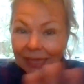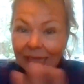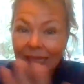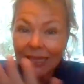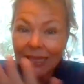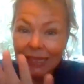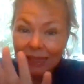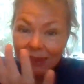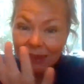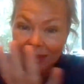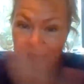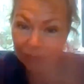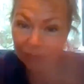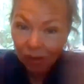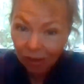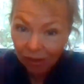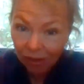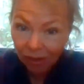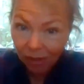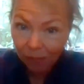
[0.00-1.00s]
here's
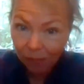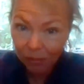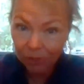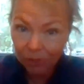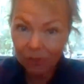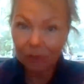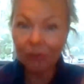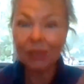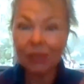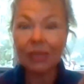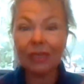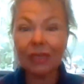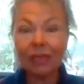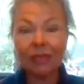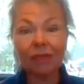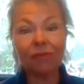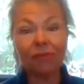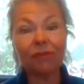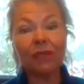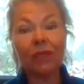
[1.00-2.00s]
our opportunity
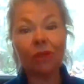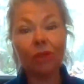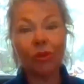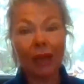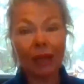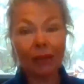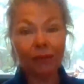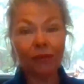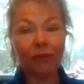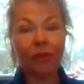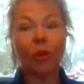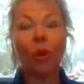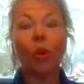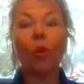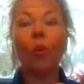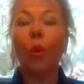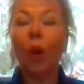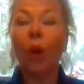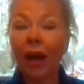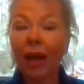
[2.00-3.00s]
to feel grateful.
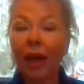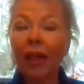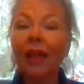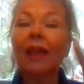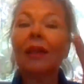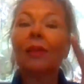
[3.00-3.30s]
Why?